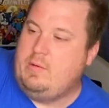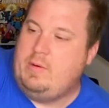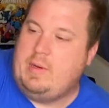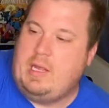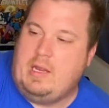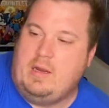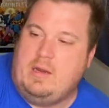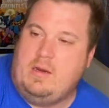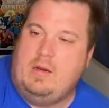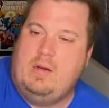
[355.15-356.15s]
What do we got
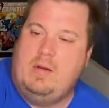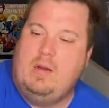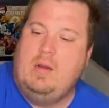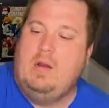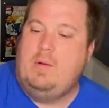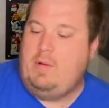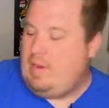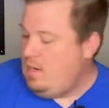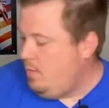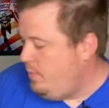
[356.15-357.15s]
here? We've
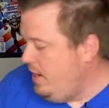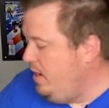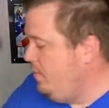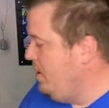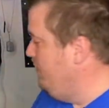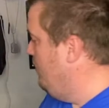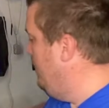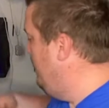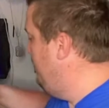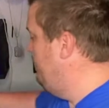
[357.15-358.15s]
got our BAM giveaway.